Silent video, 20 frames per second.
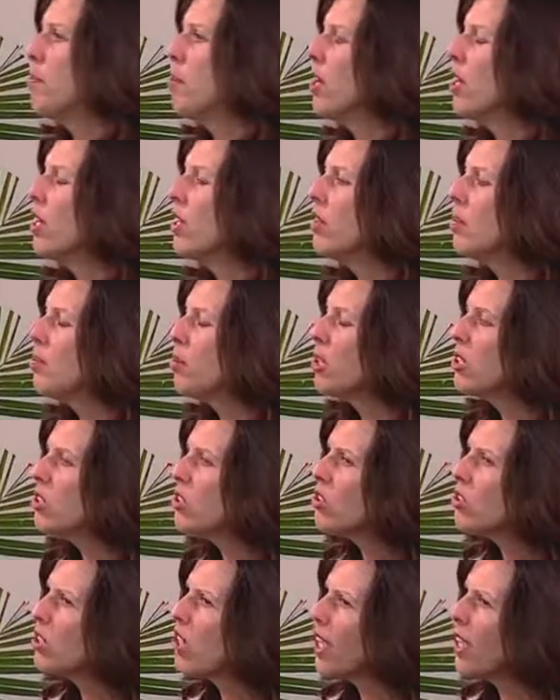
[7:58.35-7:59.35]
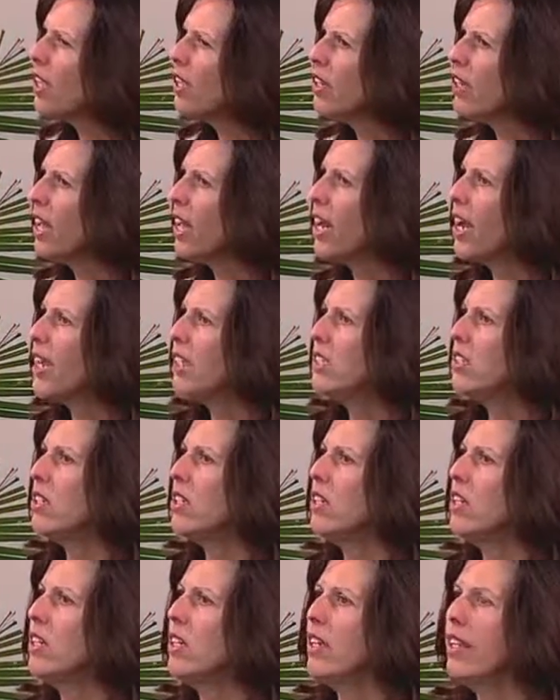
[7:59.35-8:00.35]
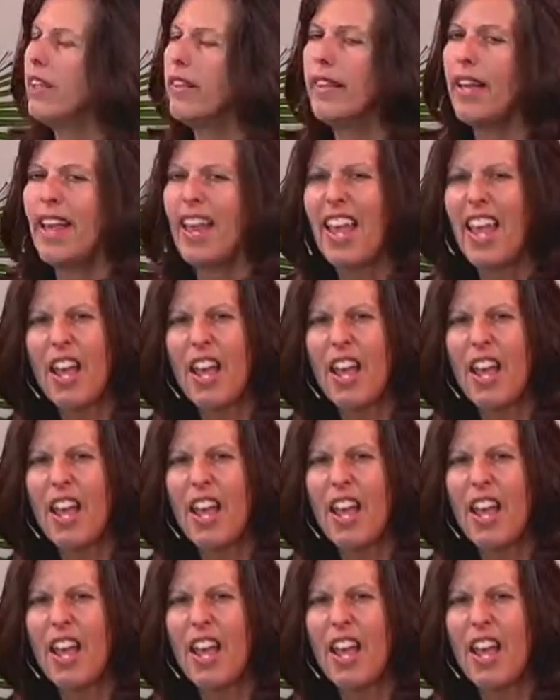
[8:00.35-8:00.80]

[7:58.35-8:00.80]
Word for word: but, but just taking that idea in that